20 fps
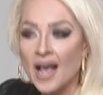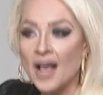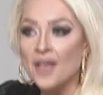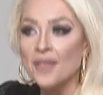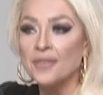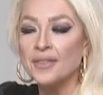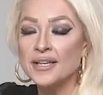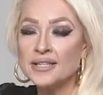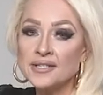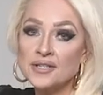
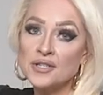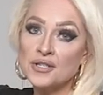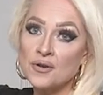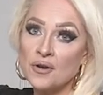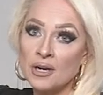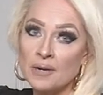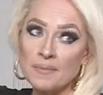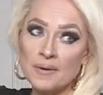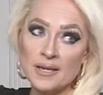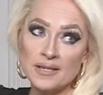This is going
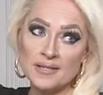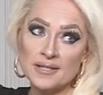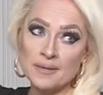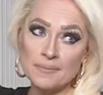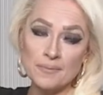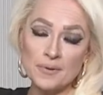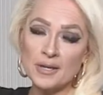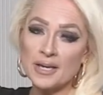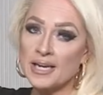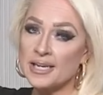to be a
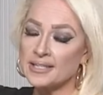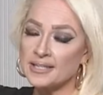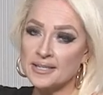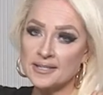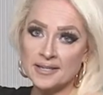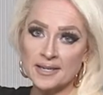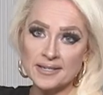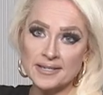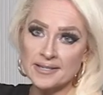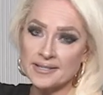simple, easy
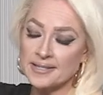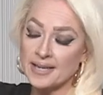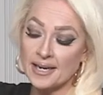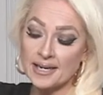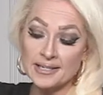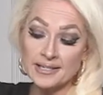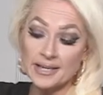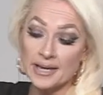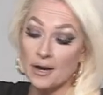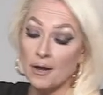sixty second
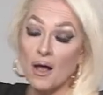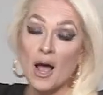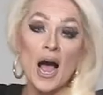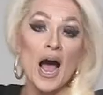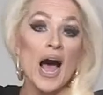deal.